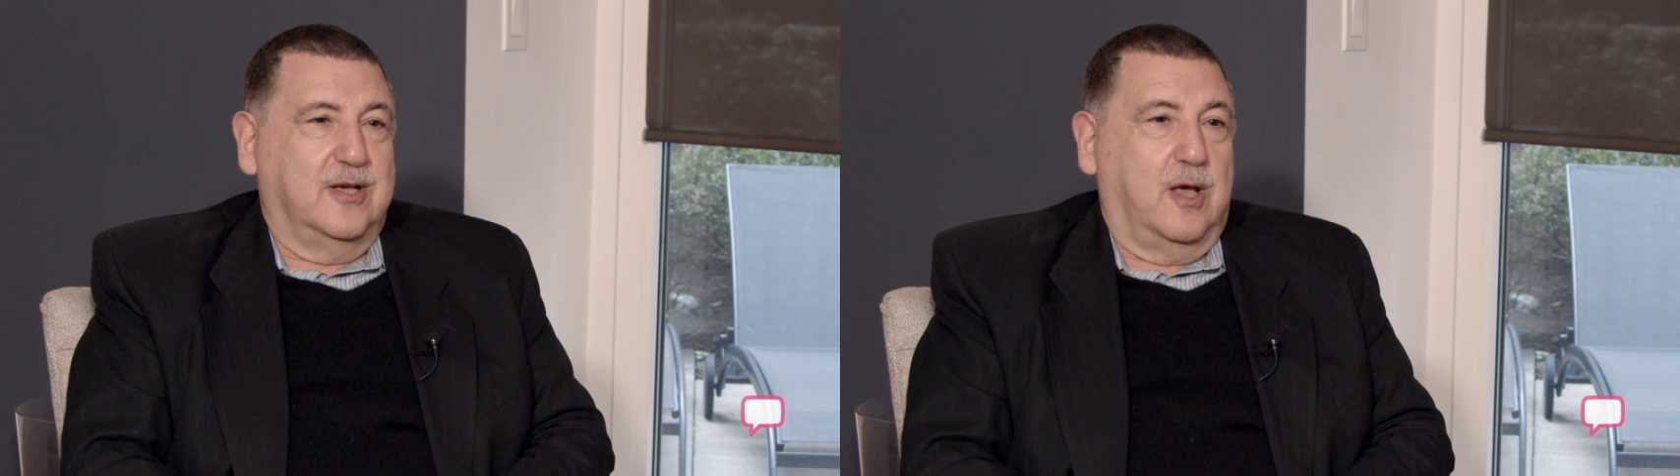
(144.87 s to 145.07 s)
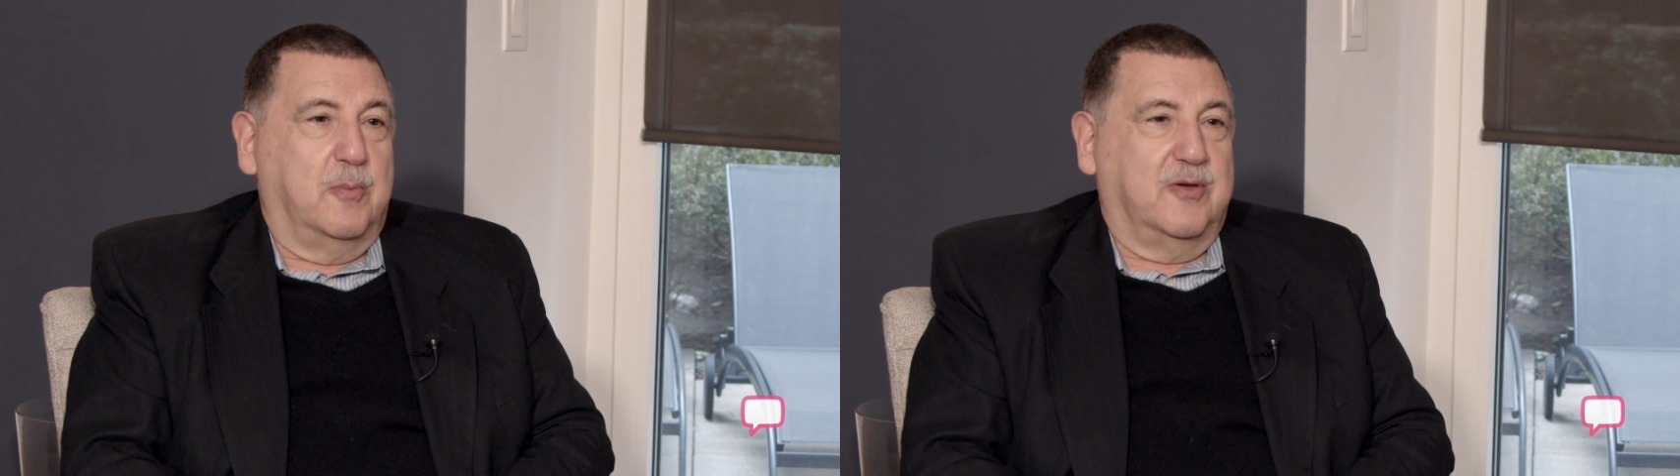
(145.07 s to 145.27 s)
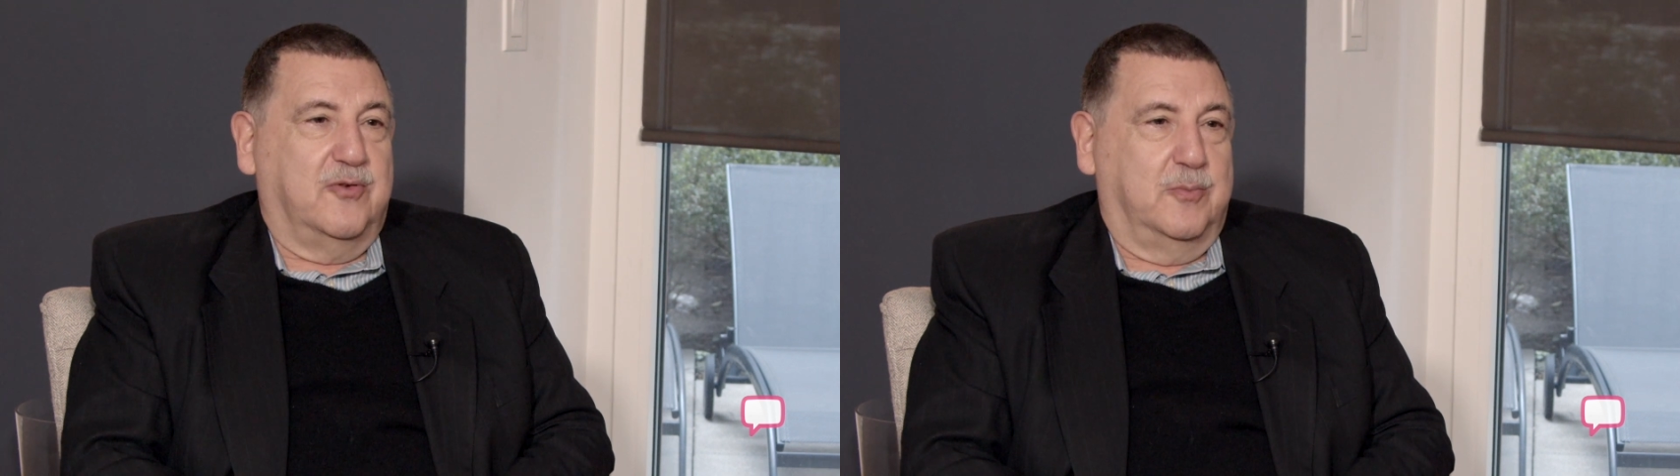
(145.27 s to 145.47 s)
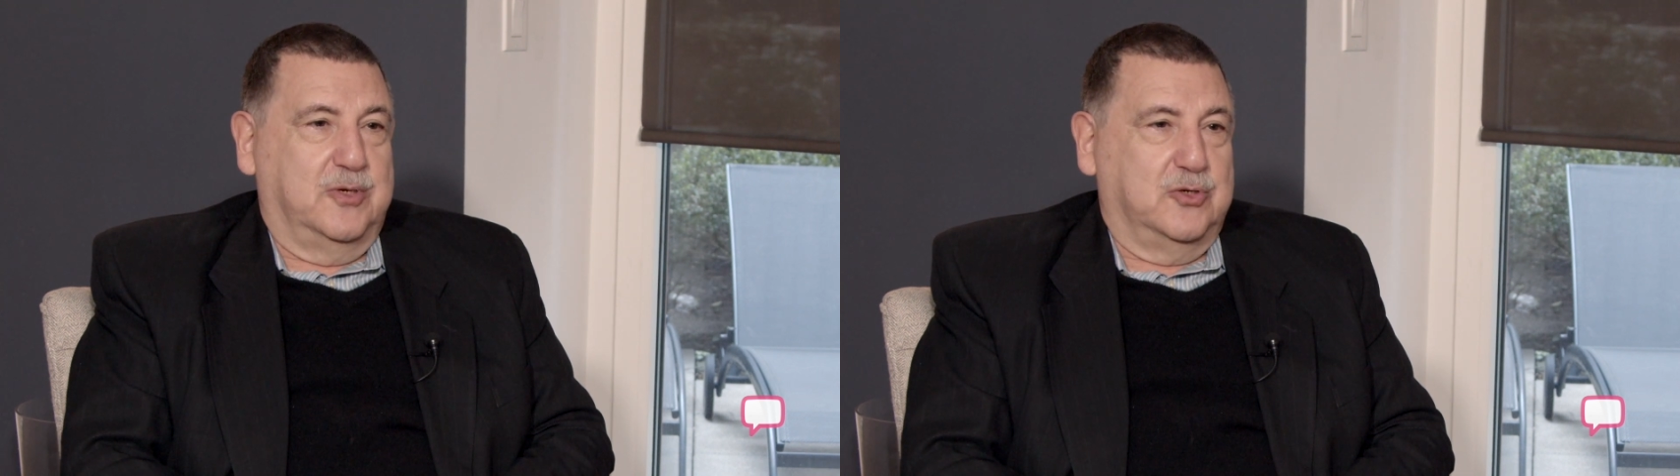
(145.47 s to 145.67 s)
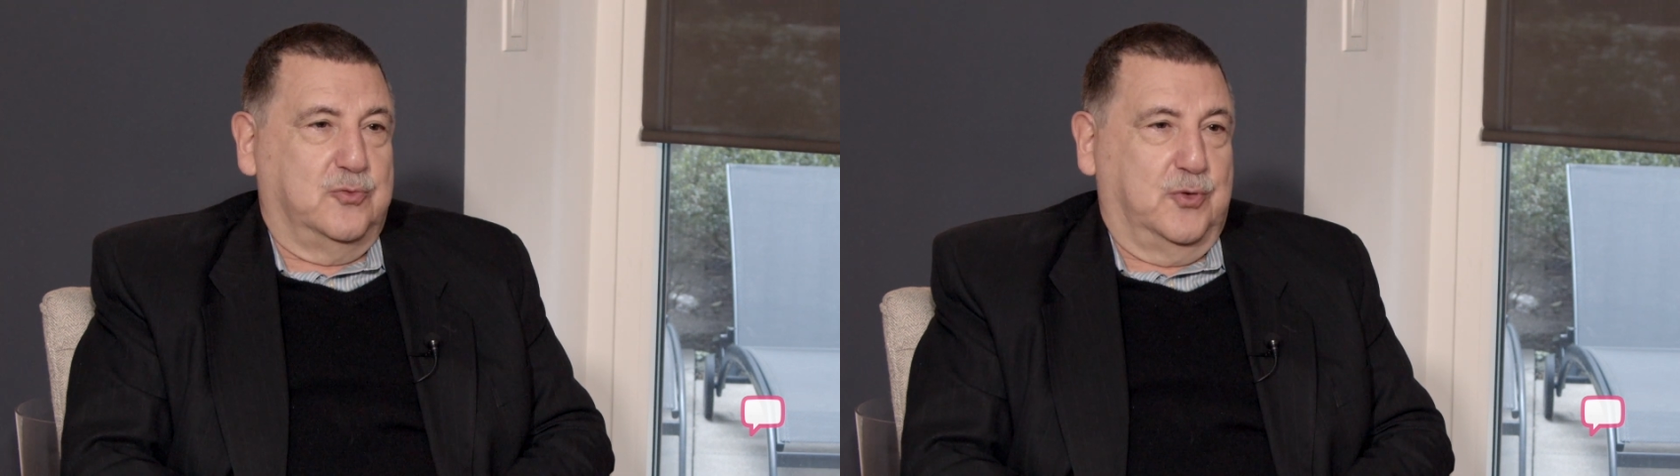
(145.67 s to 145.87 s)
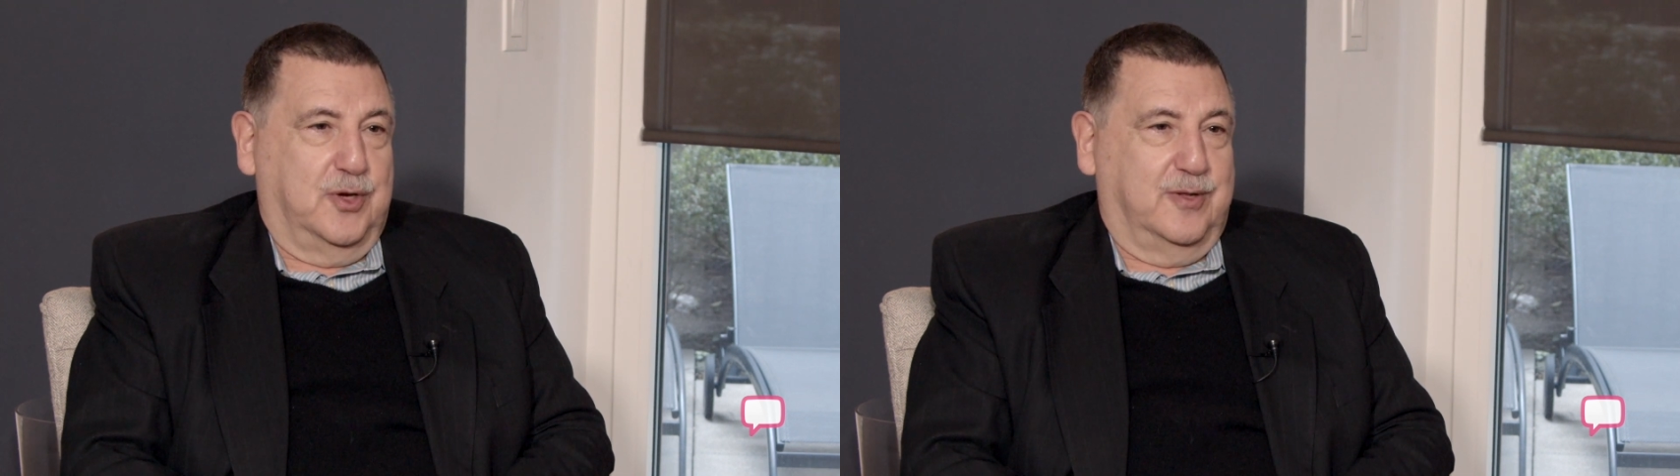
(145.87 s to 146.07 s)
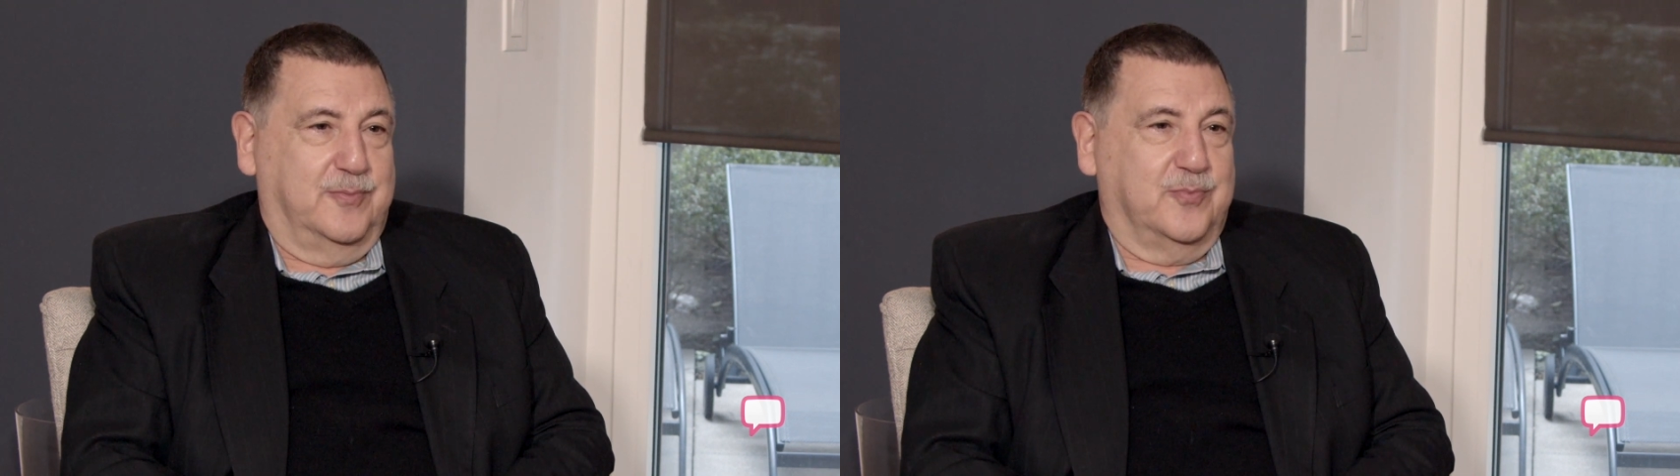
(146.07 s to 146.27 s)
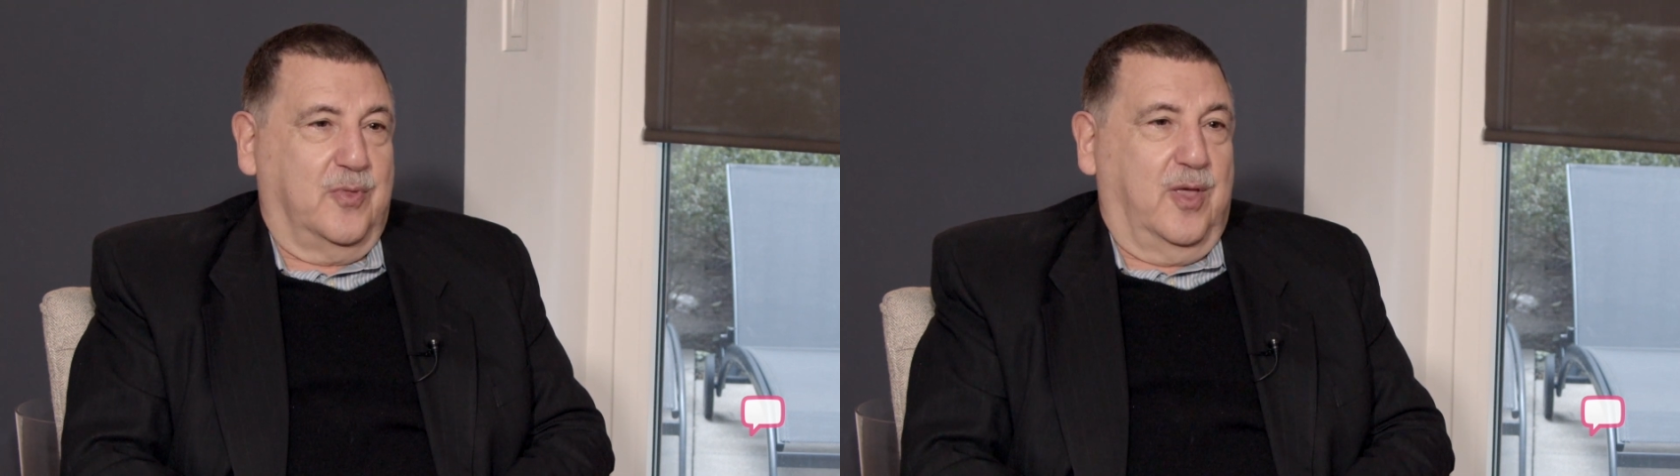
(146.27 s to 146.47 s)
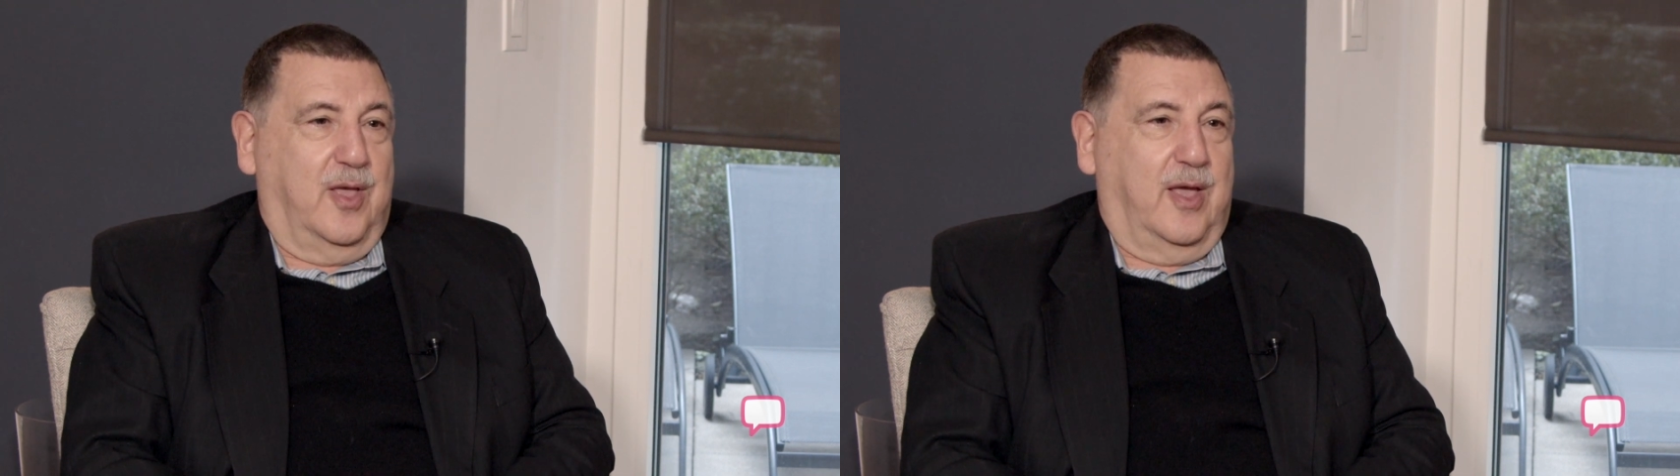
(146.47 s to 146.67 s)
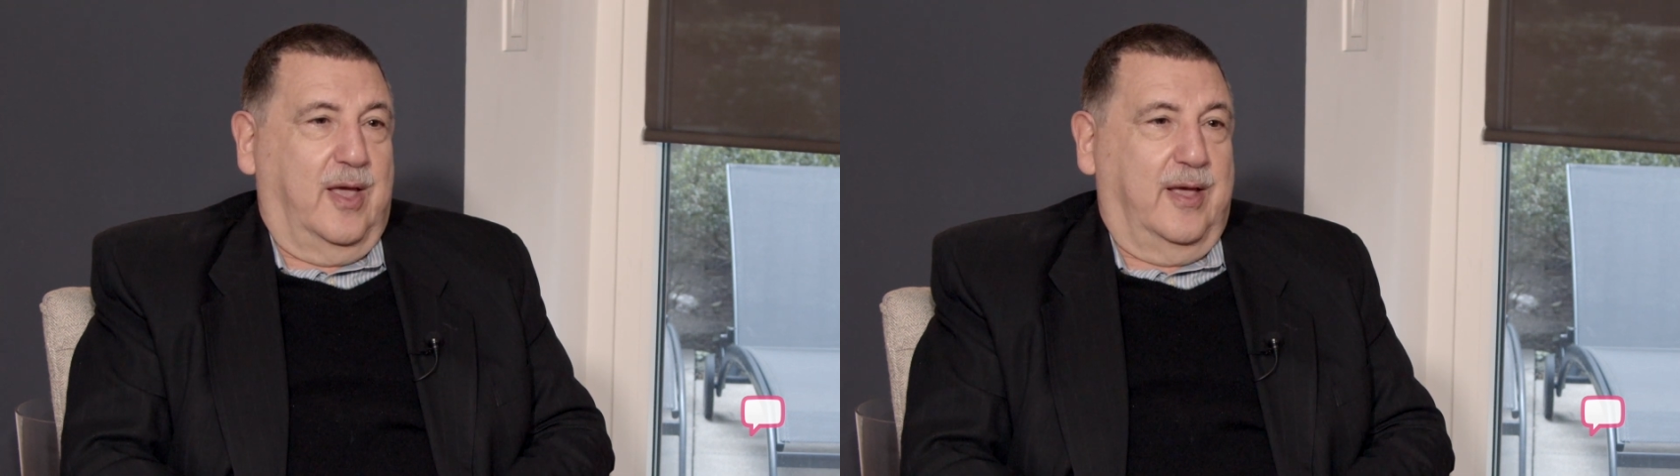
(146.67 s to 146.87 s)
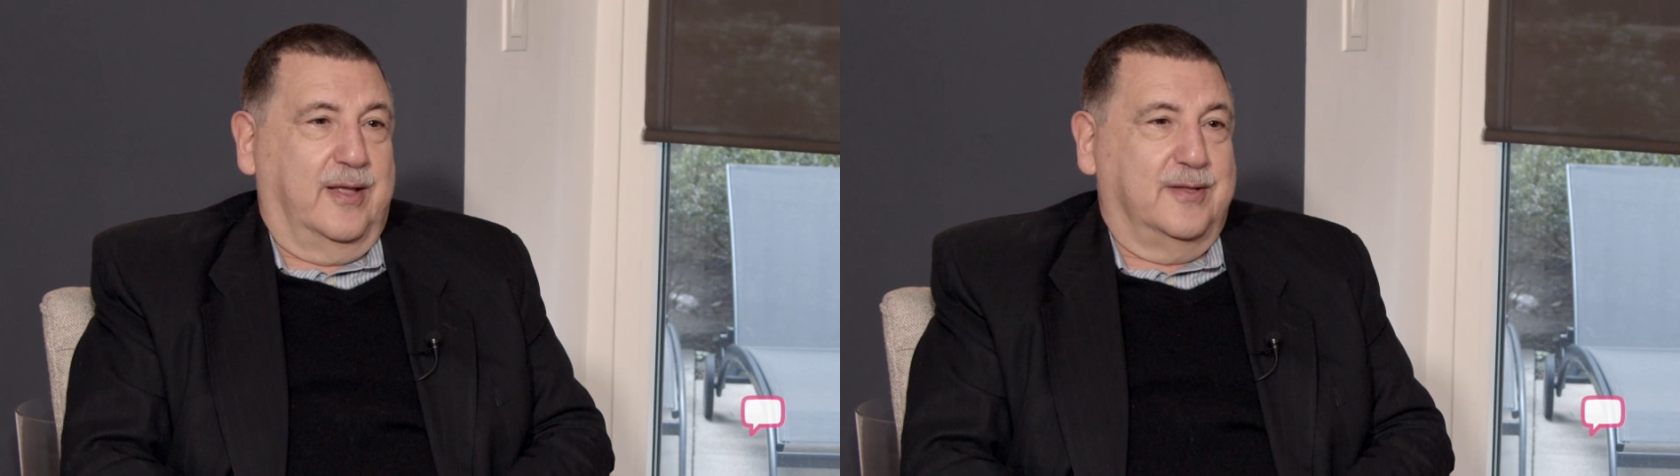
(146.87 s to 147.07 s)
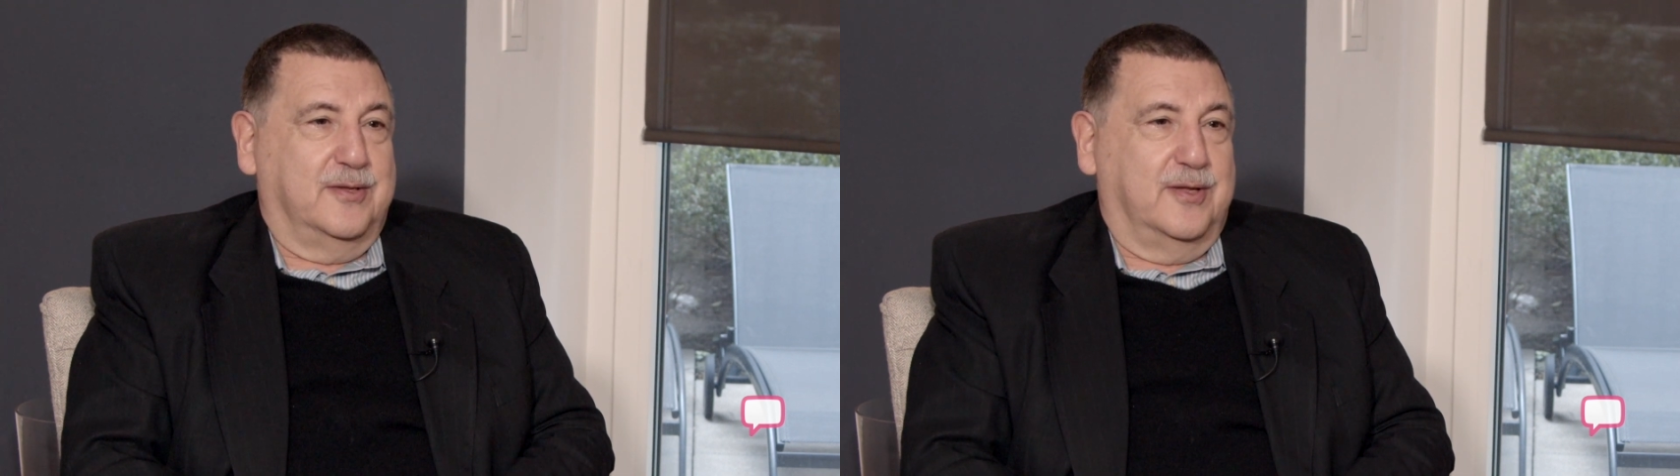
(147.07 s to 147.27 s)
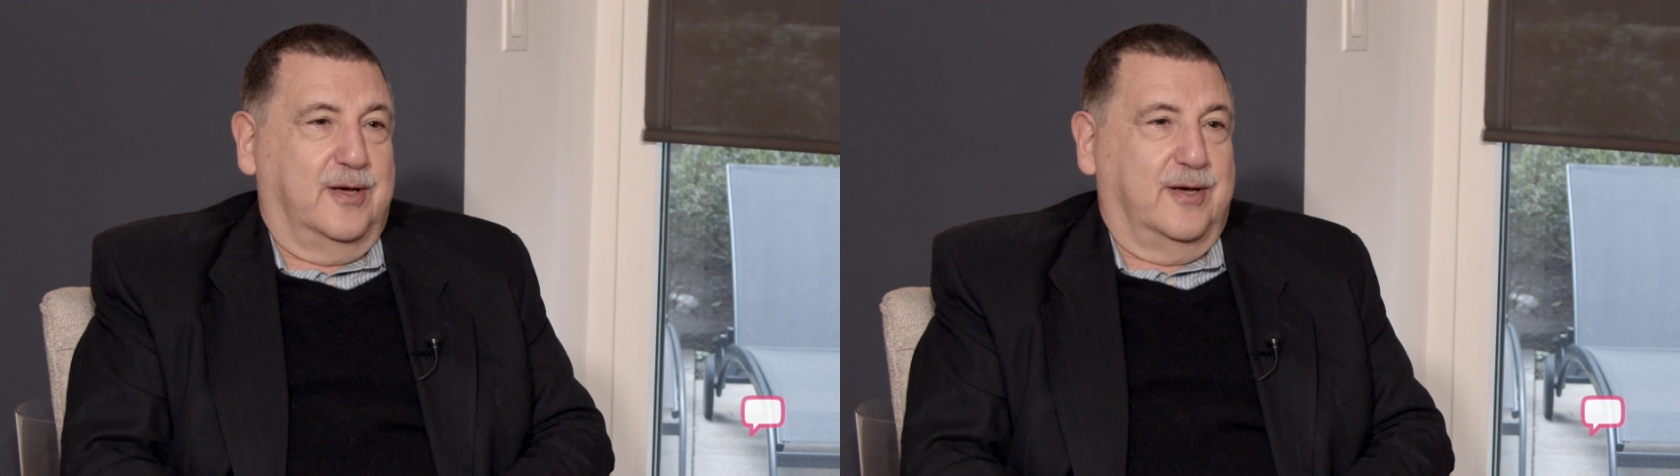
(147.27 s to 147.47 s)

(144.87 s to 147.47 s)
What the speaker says: coming from Israel, and